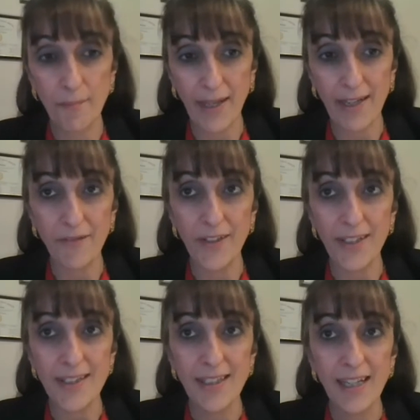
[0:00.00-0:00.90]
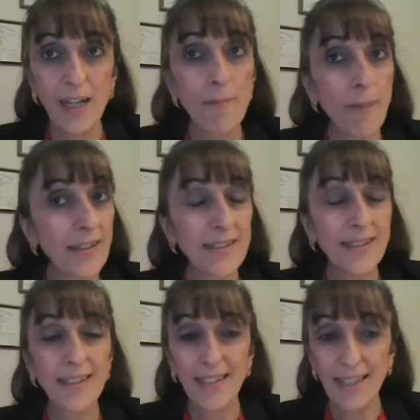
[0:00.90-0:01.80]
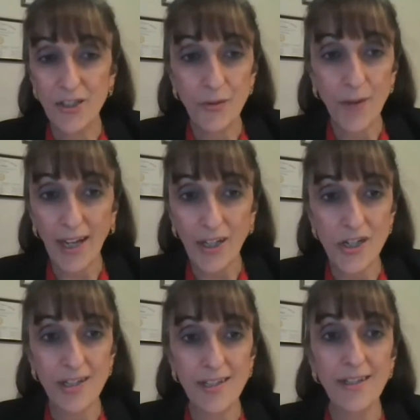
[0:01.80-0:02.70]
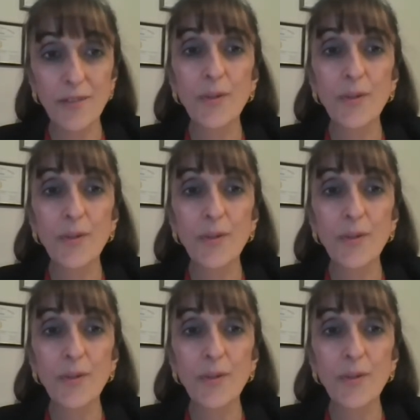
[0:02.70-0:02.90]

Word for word: benefit, but the interaction